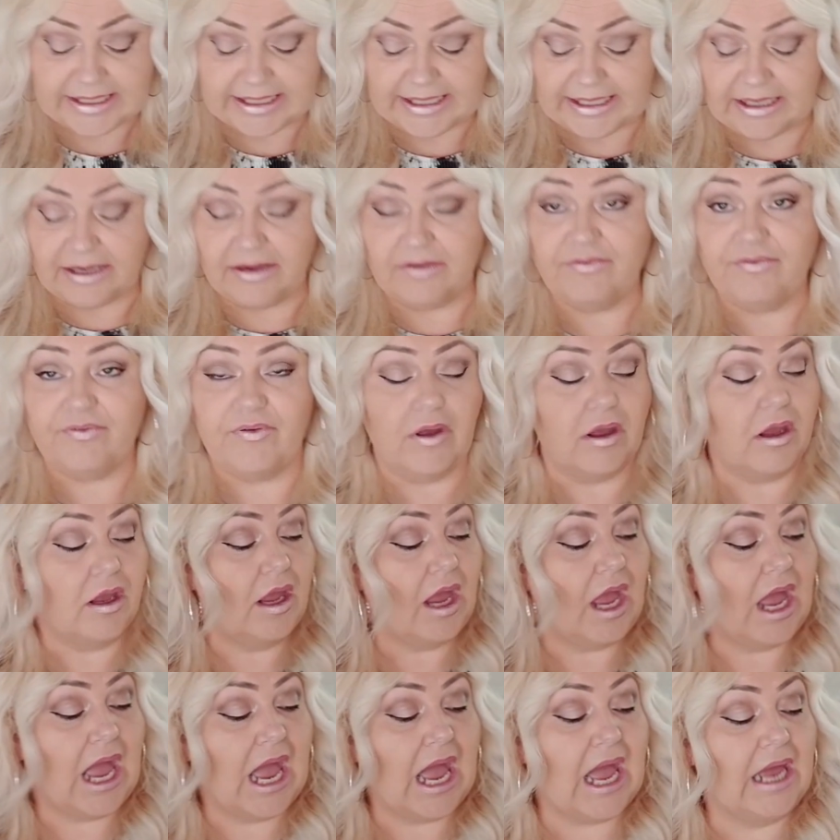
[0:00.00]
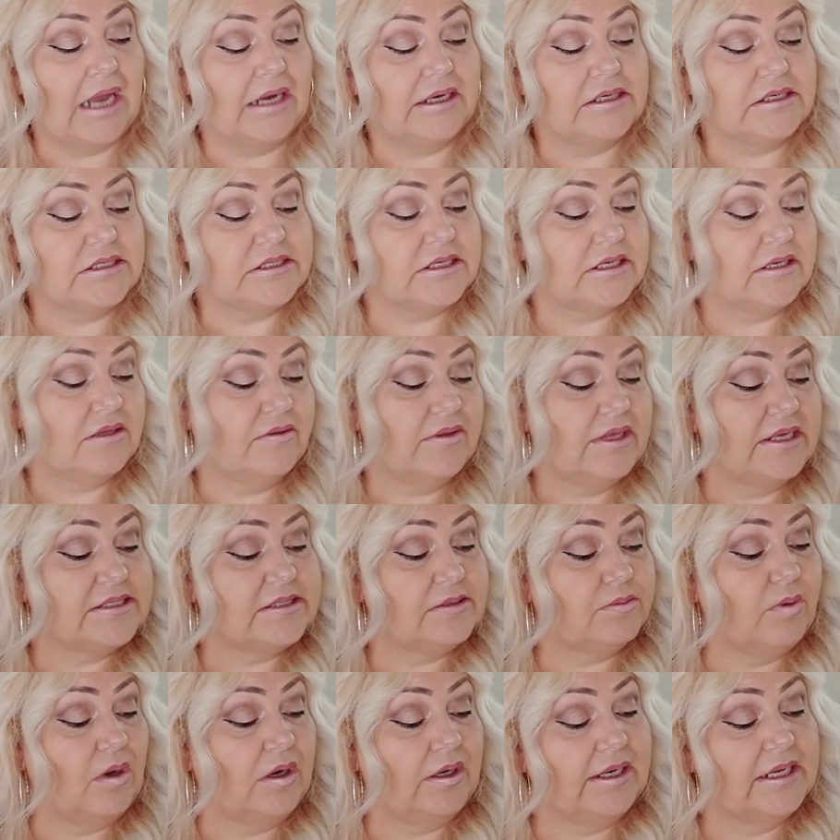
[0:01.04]
Eve, and
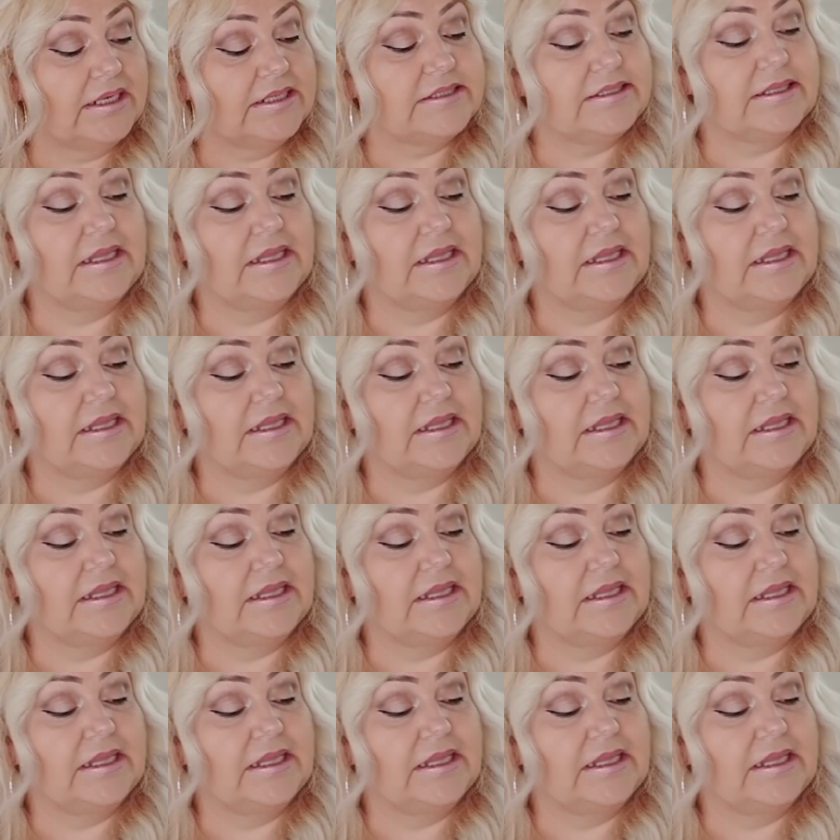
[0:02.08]
this one is